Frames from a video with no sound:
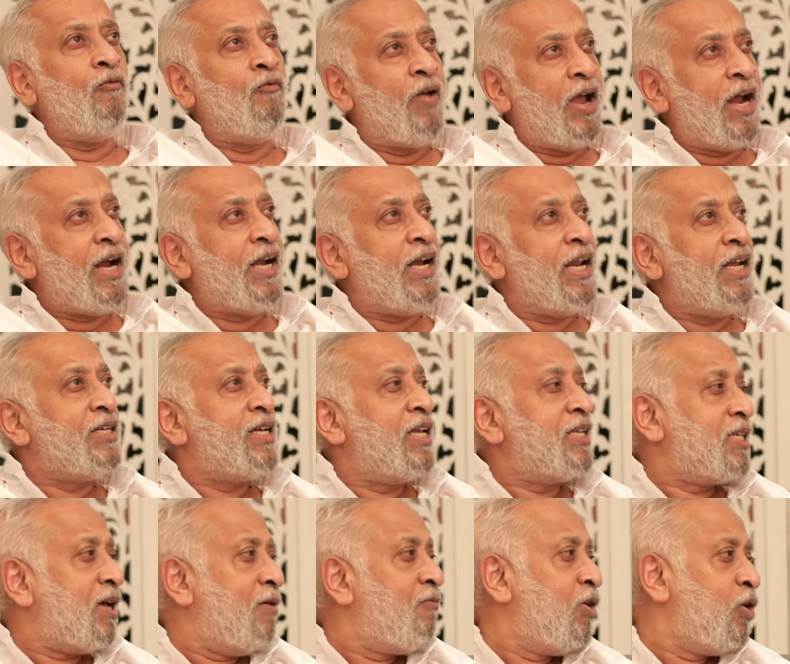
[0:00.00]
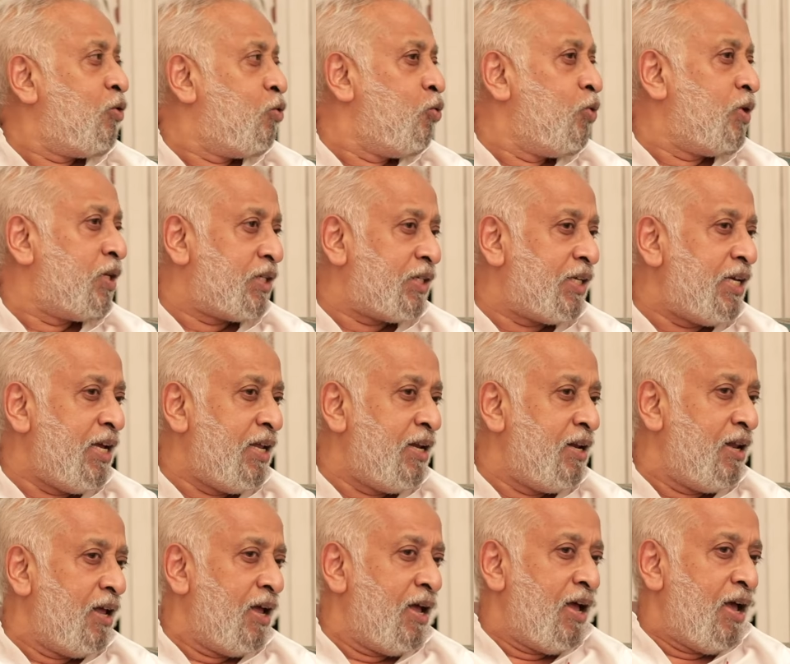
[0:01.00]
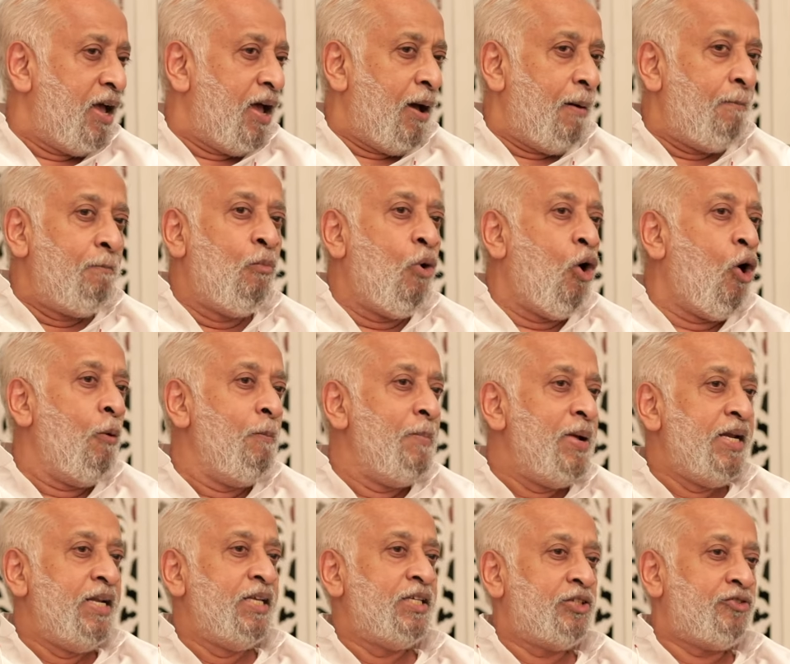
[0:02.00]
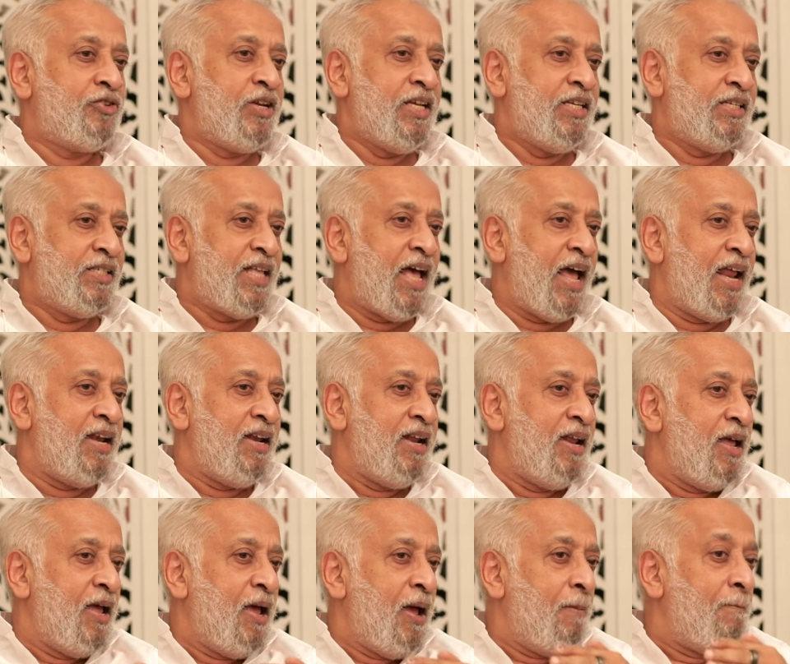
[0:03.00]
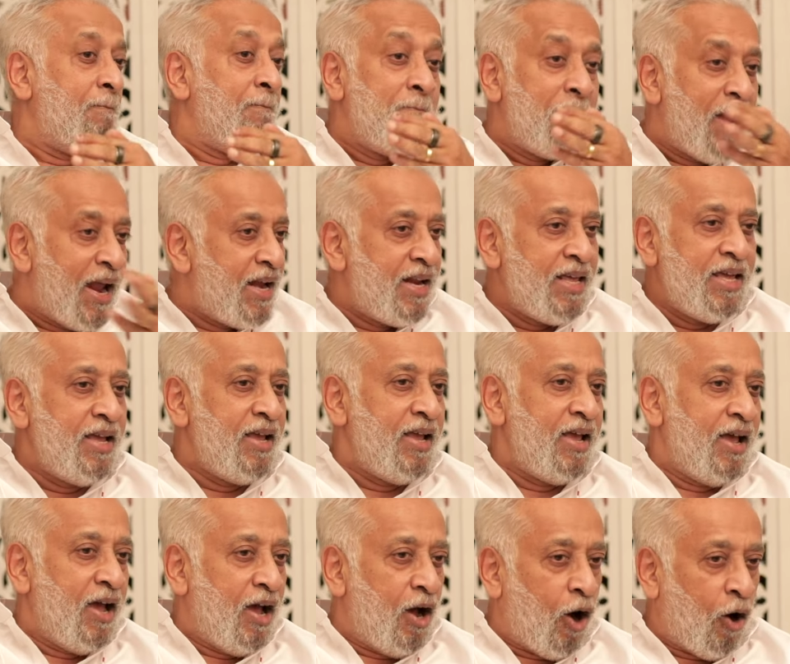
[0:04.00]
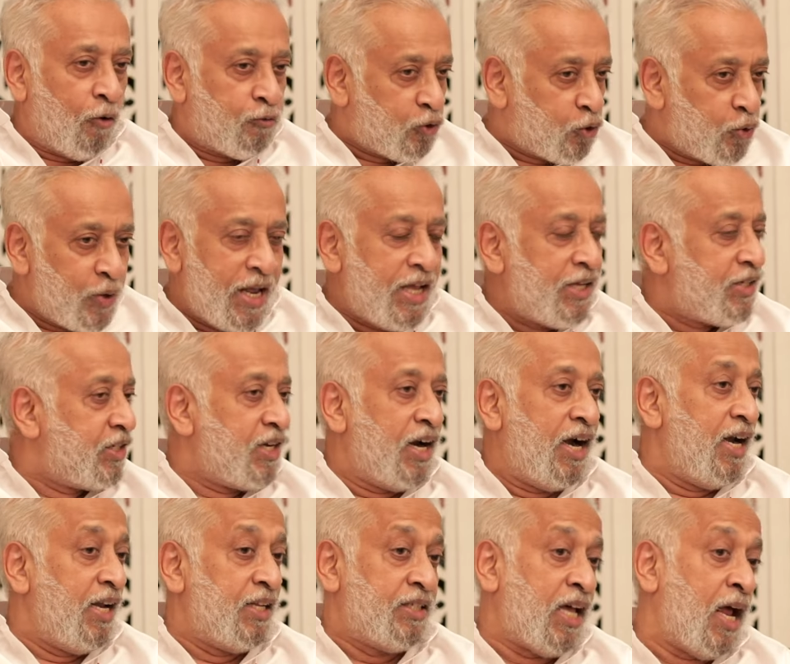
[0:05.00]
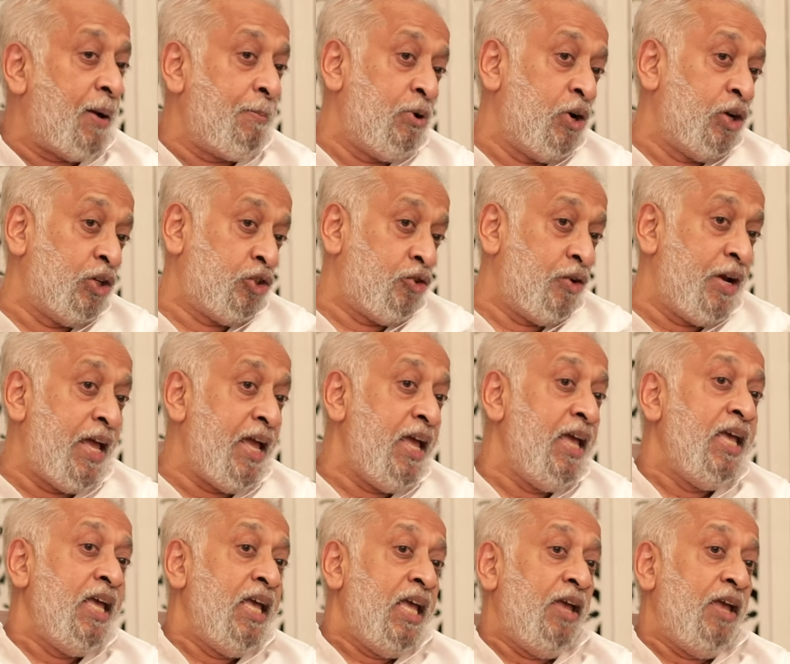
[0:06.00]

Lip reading: Venkatesh, as someone who has seen more ministries than many of today's journalists are, because today,